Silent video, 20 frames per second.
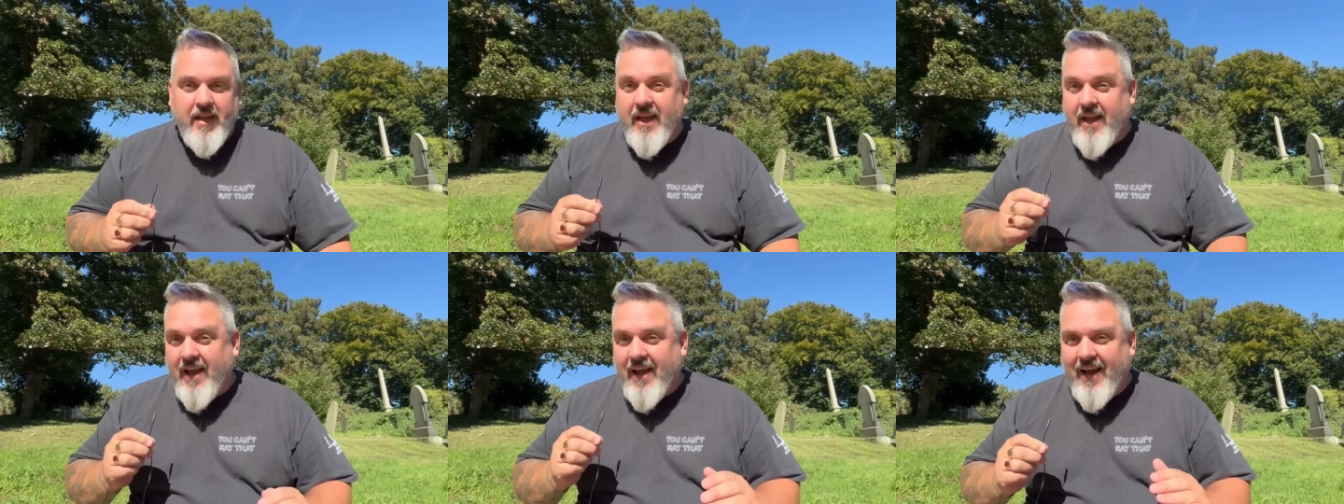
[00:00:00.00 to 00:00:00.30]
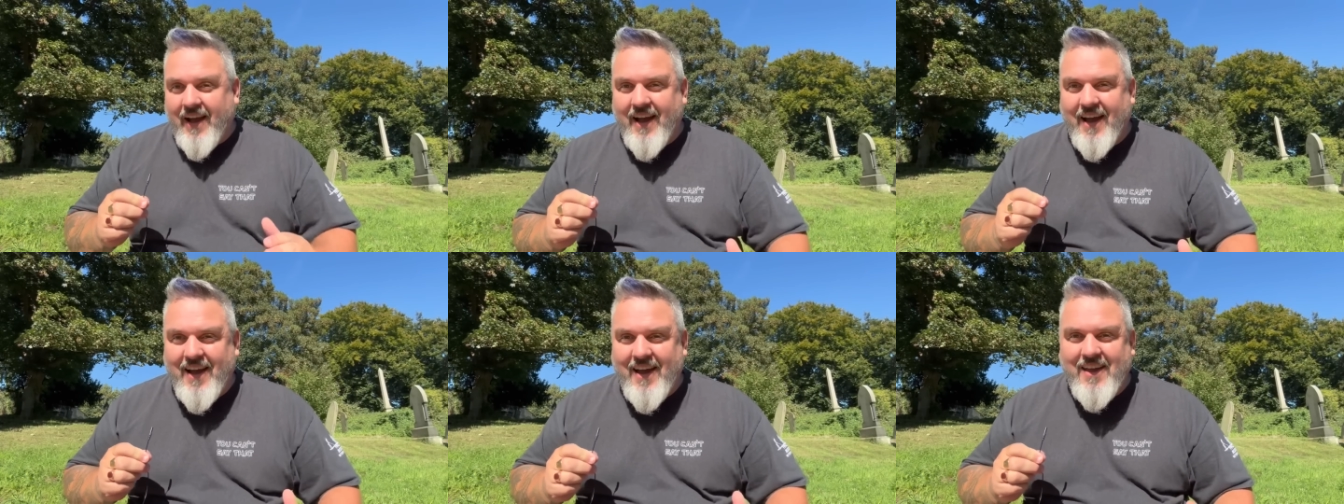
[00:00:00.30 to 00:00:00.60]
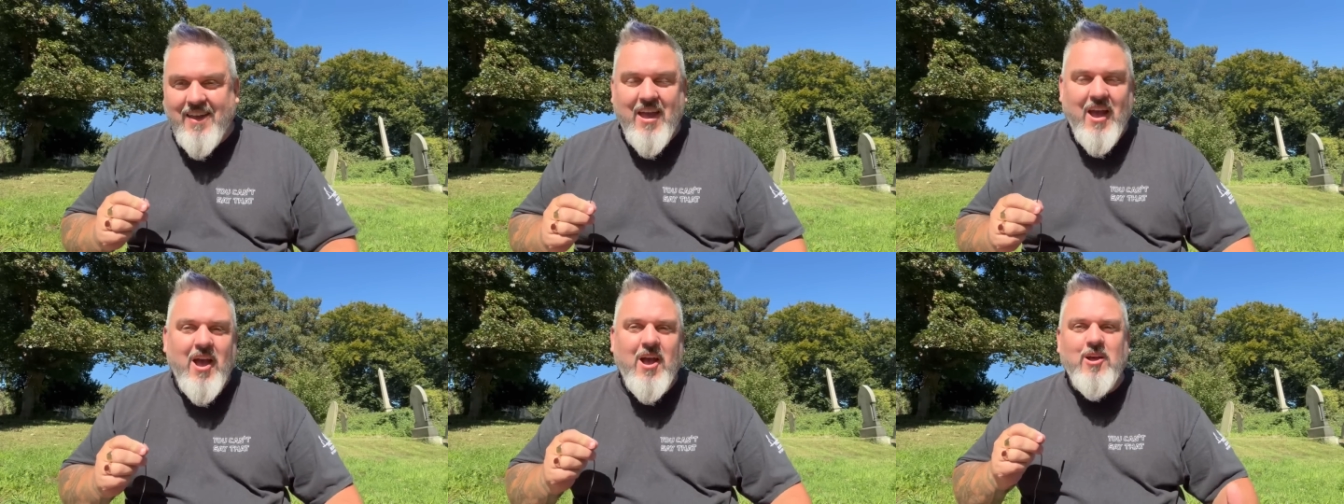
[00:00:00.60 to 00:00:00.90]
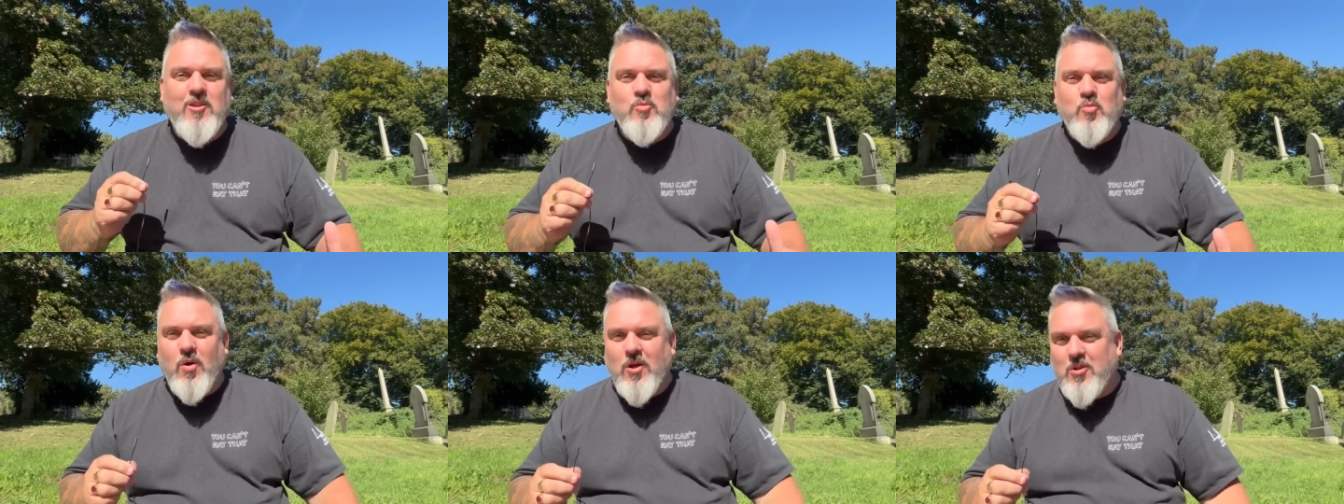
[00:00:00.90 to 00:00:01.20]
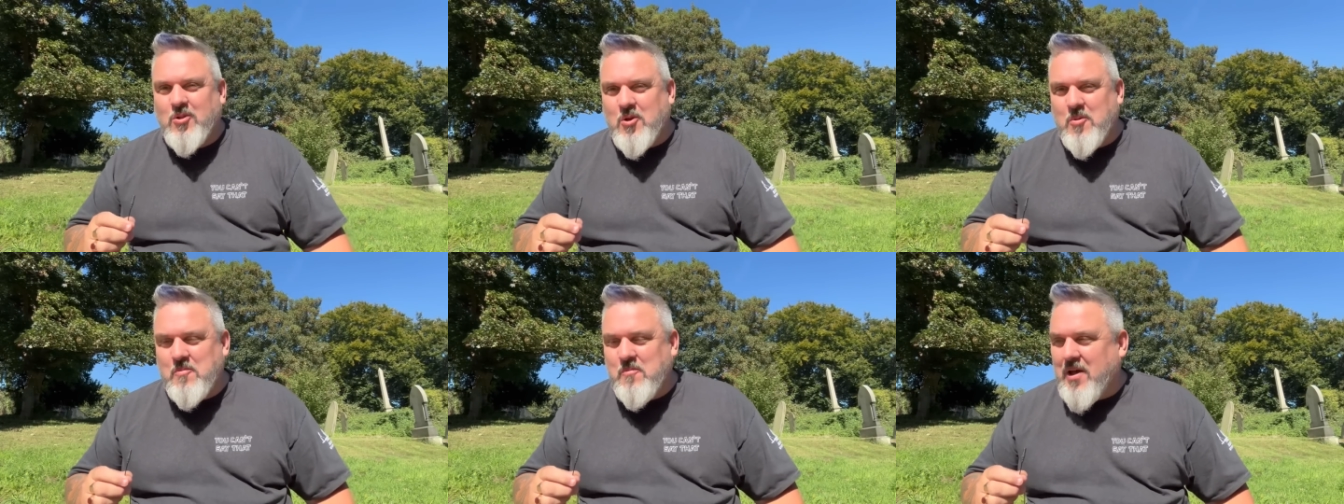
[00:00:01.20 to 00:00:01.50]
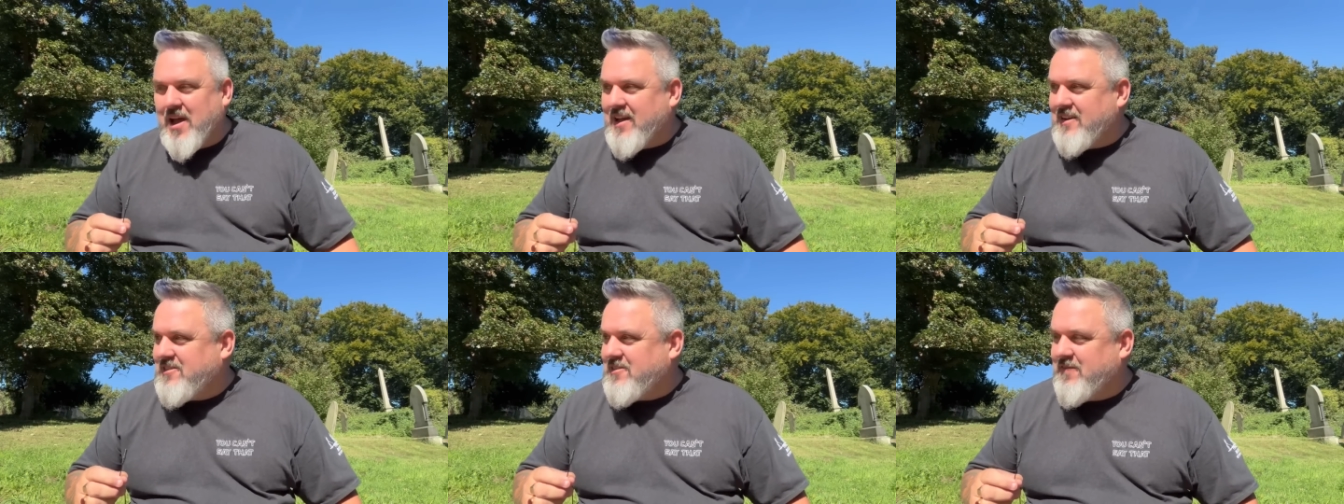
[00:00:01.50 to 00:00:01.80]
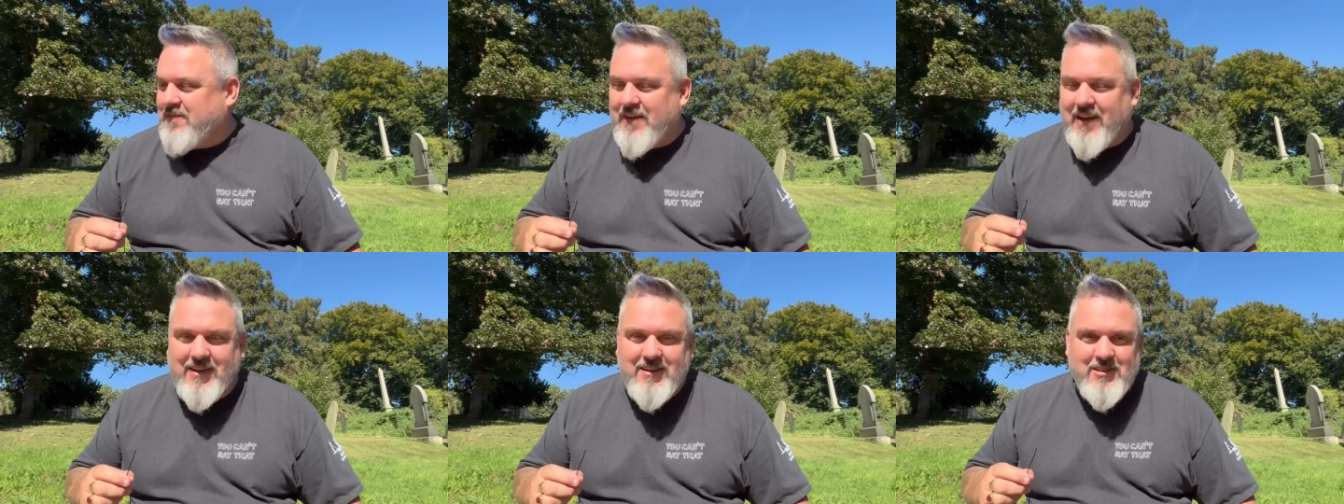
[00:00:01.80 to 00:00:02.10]
Hi and welcome back to
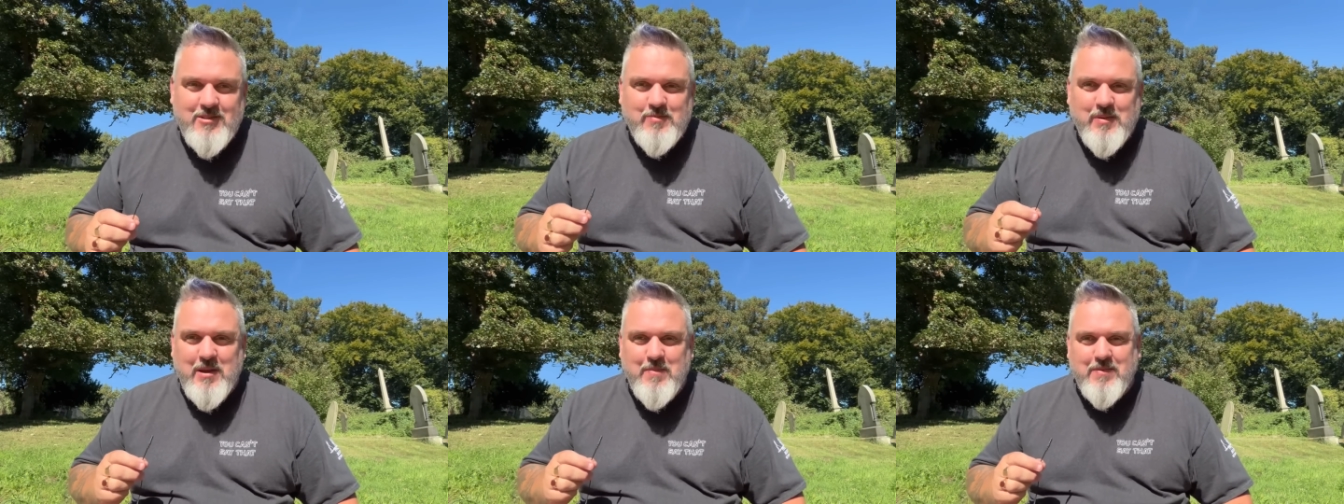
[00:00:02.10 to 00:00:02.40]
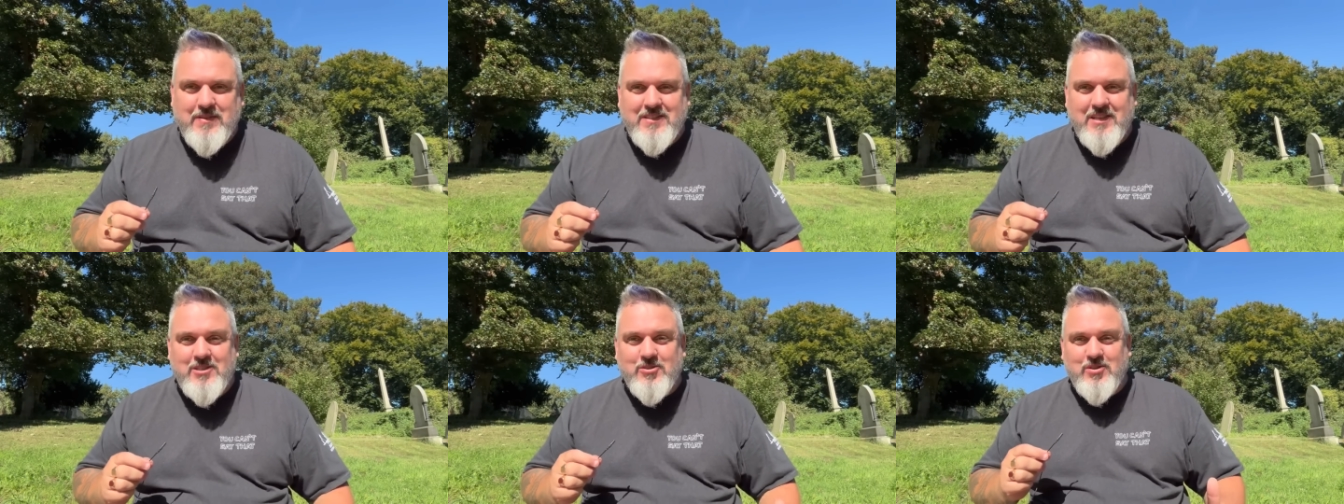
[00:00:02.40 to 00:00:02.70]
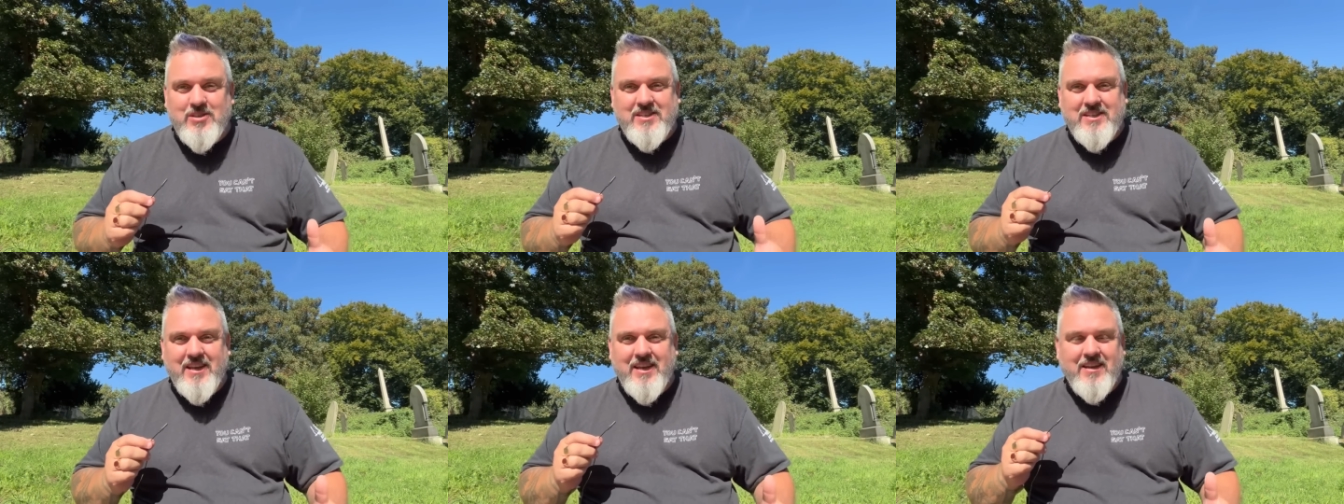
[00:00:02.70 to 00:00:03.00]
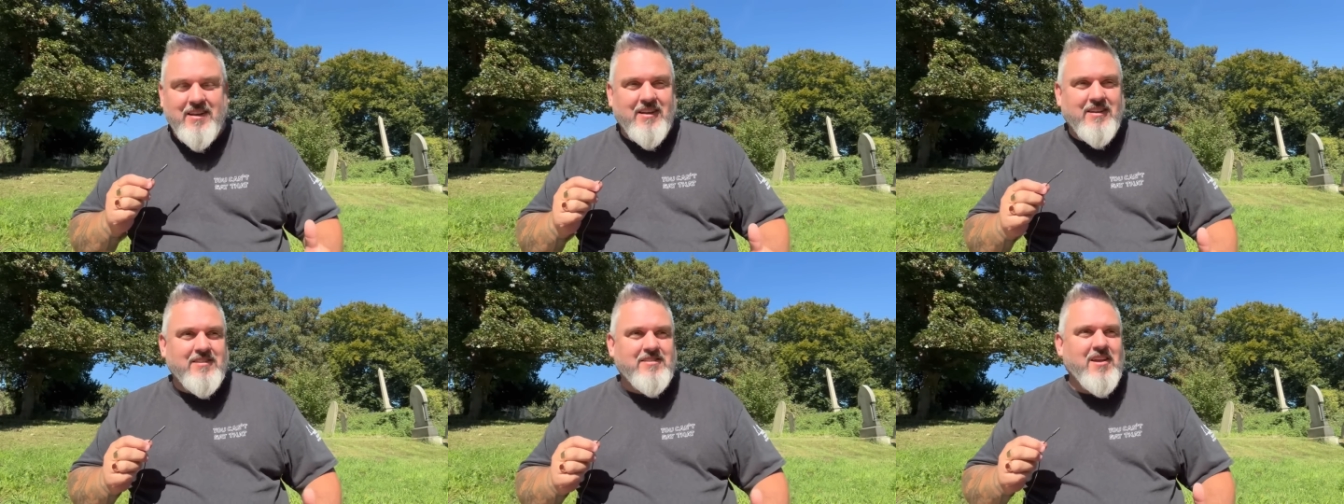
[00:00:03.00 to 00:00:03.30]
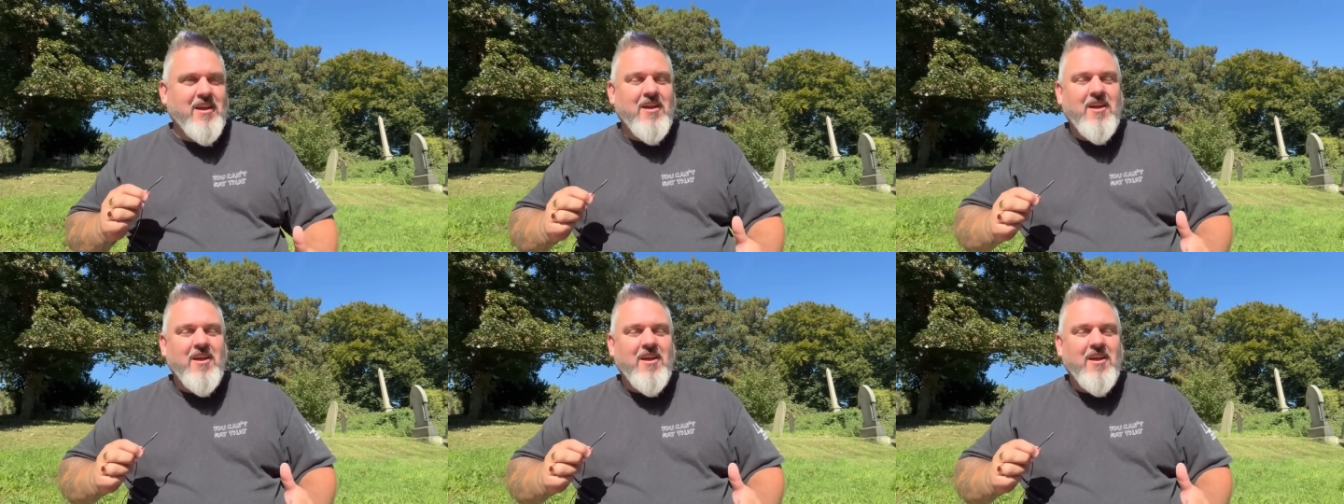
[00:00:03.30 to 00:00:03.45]
Finders Beepers History Seekers